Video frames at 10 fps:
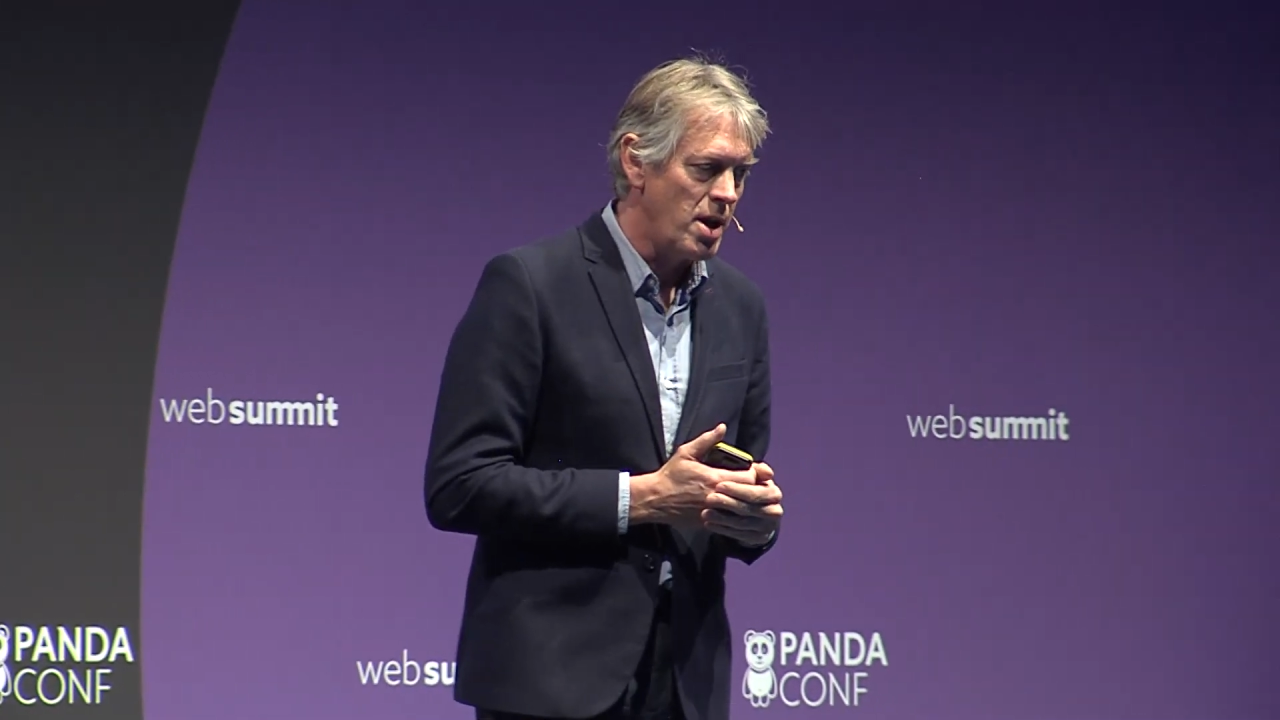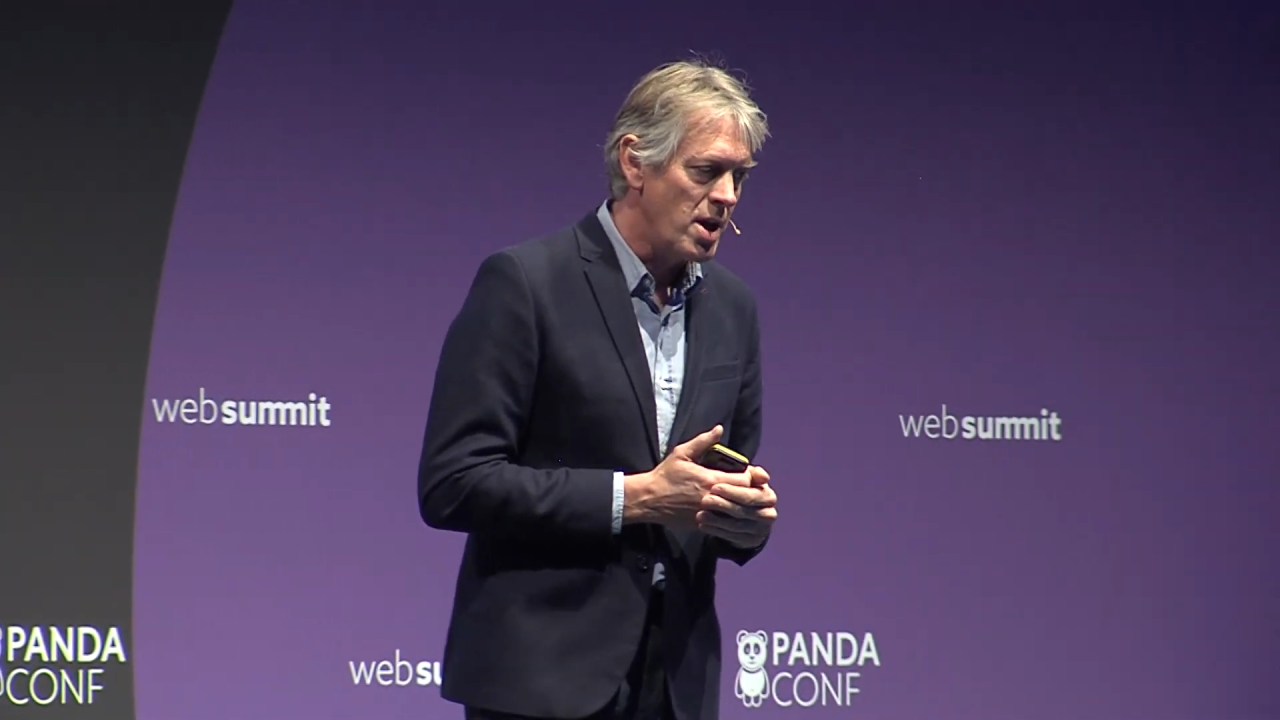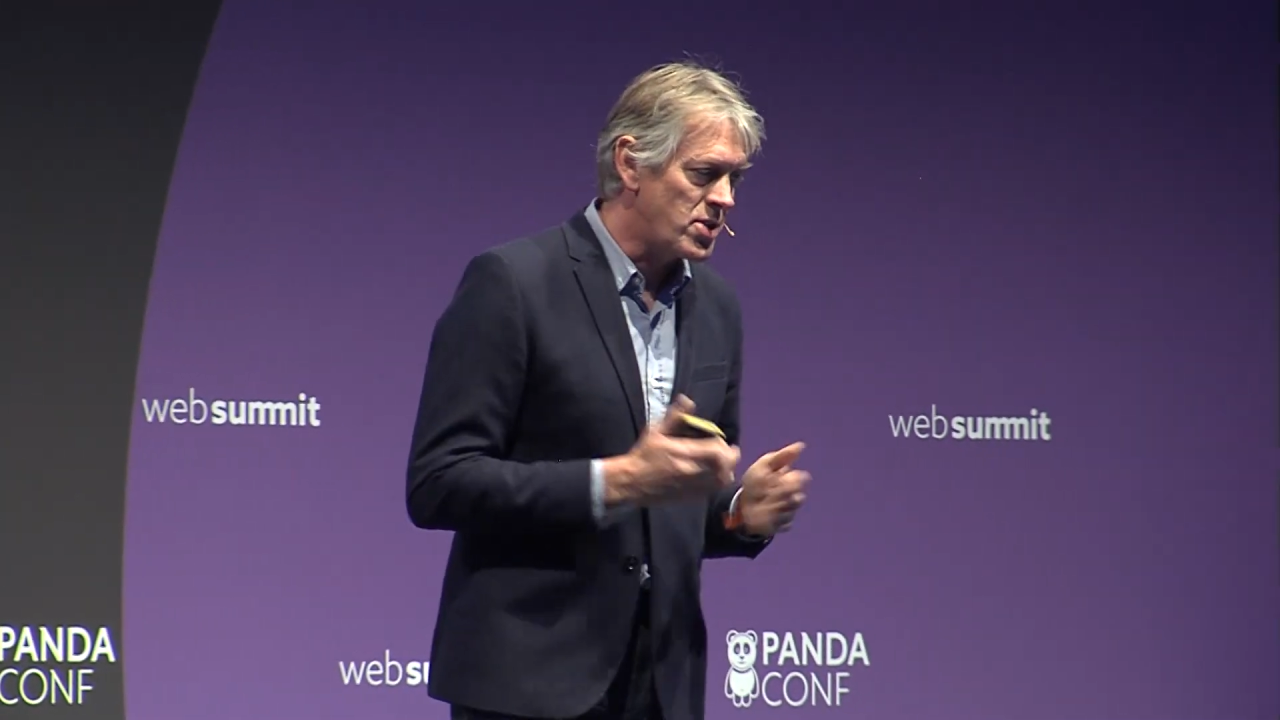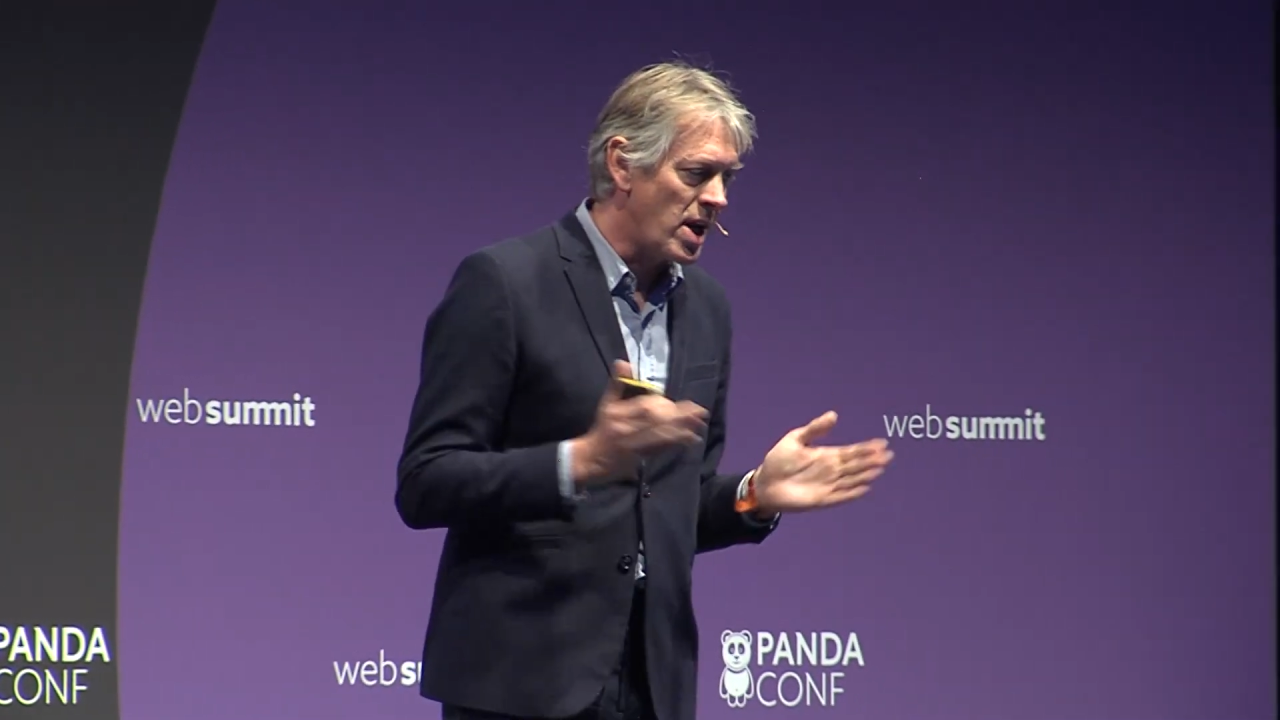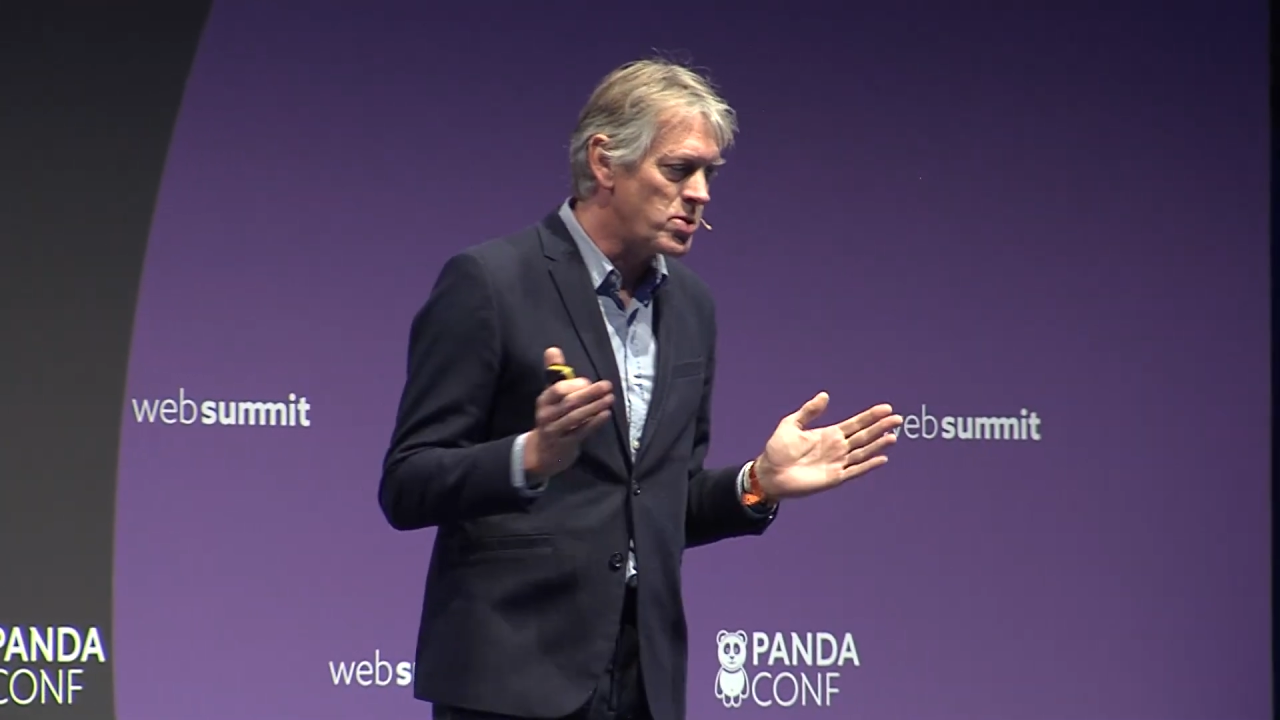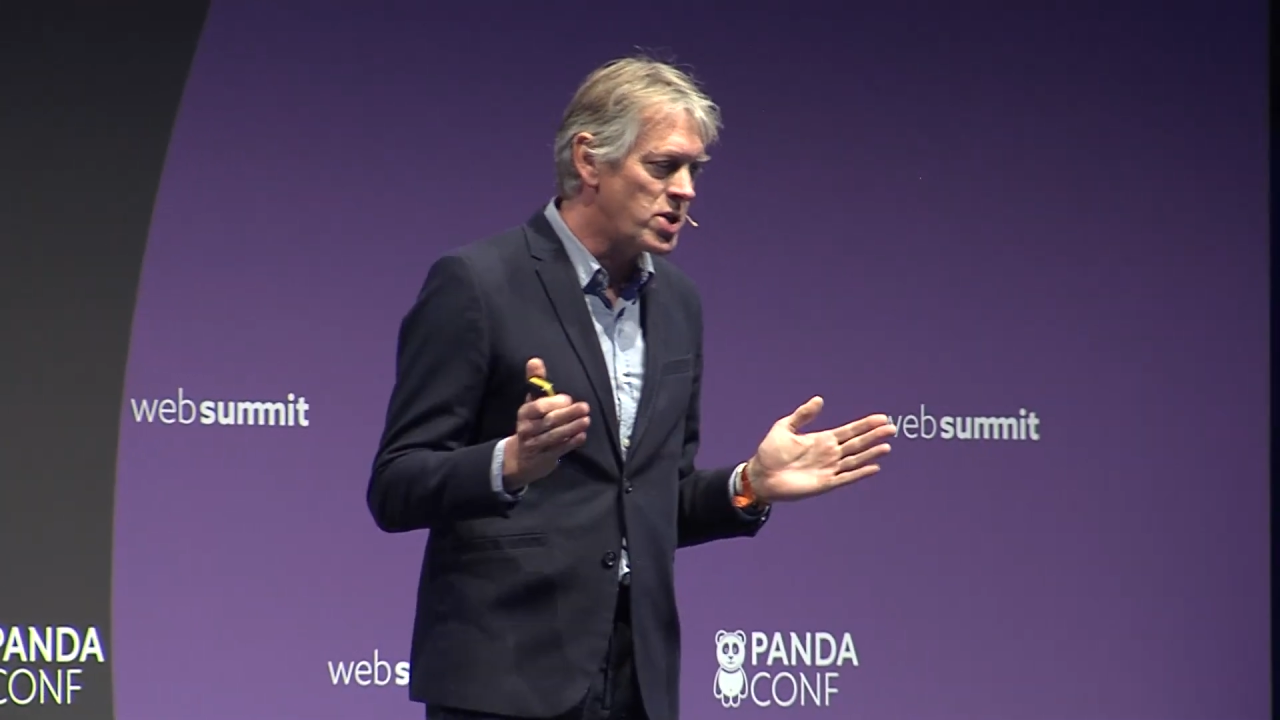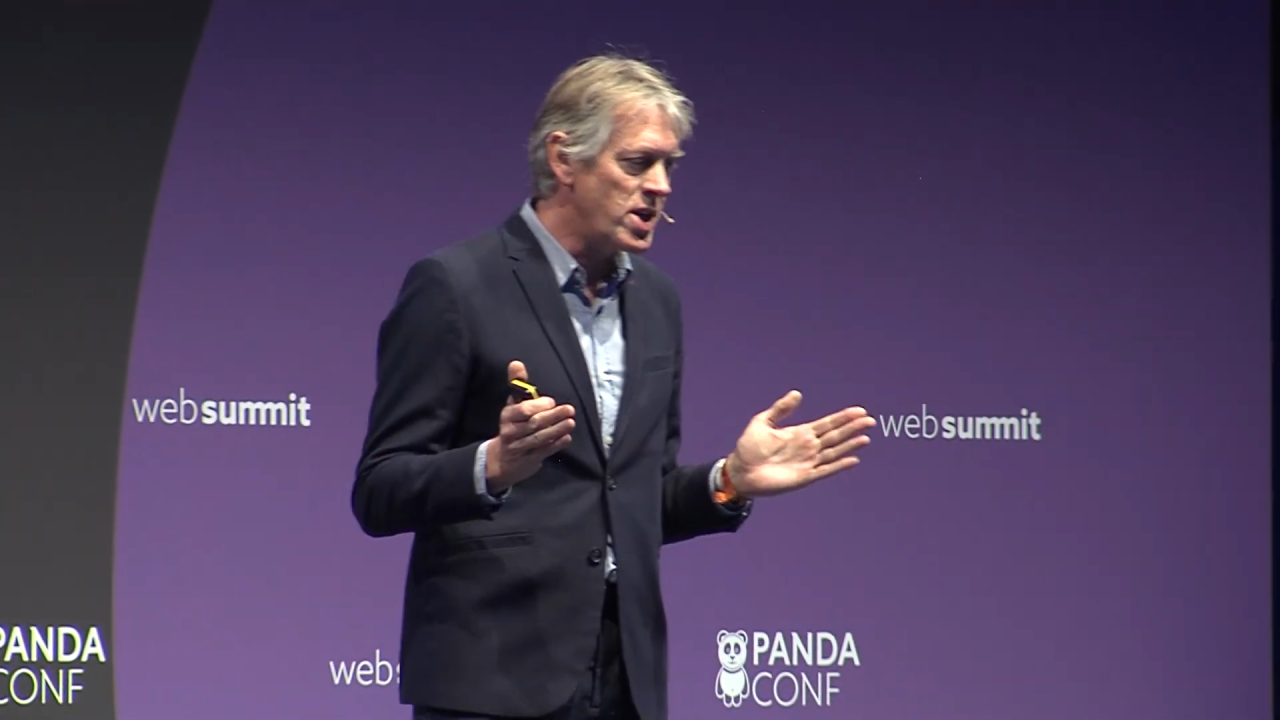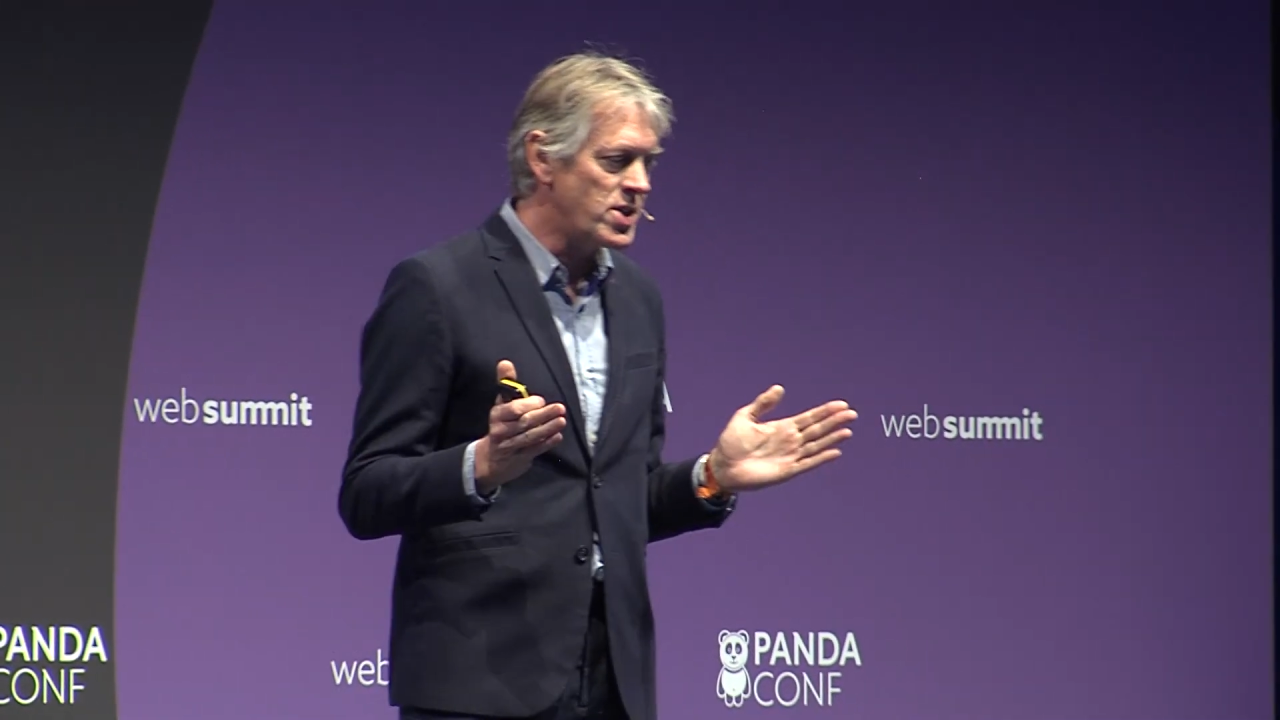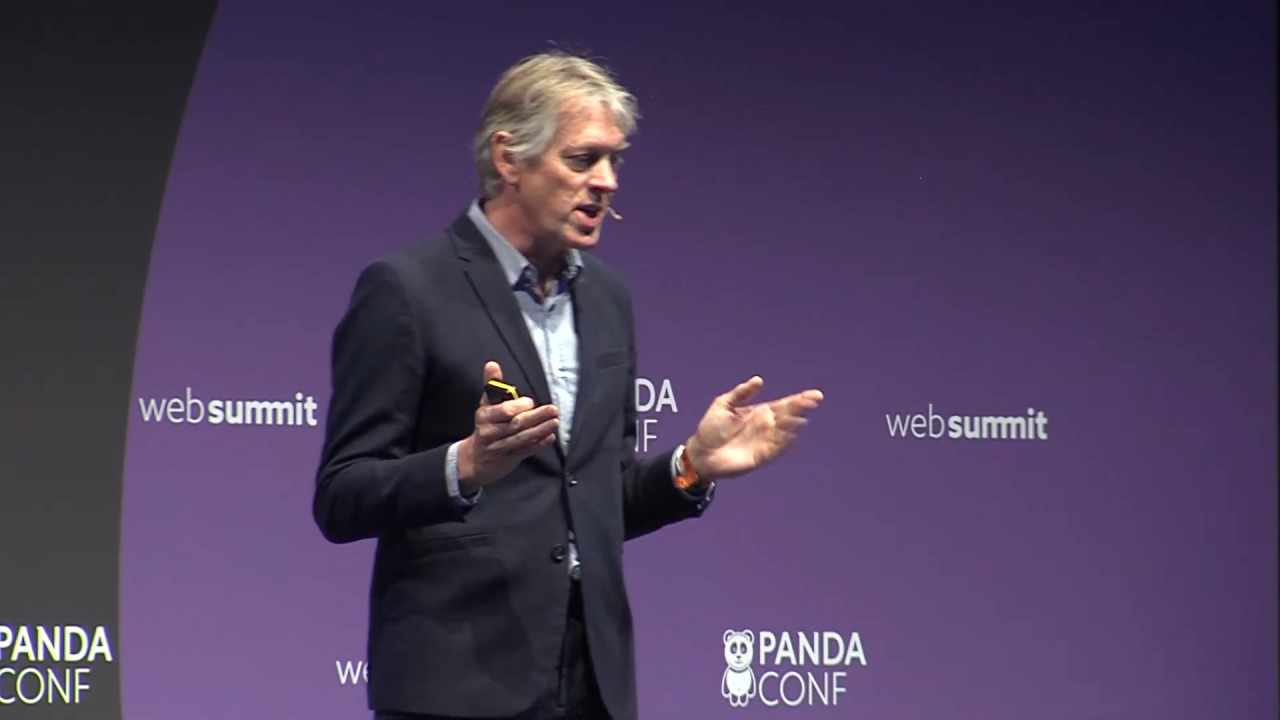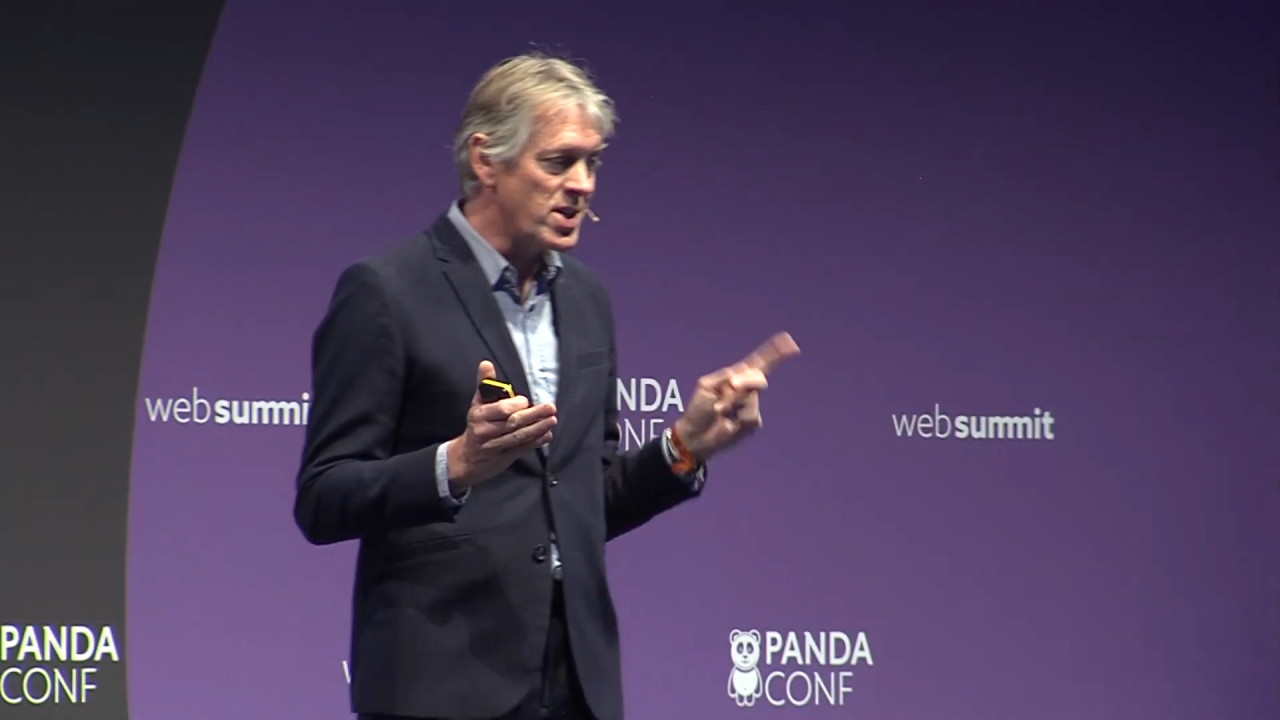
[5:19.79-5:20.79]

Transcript: Sounds easy,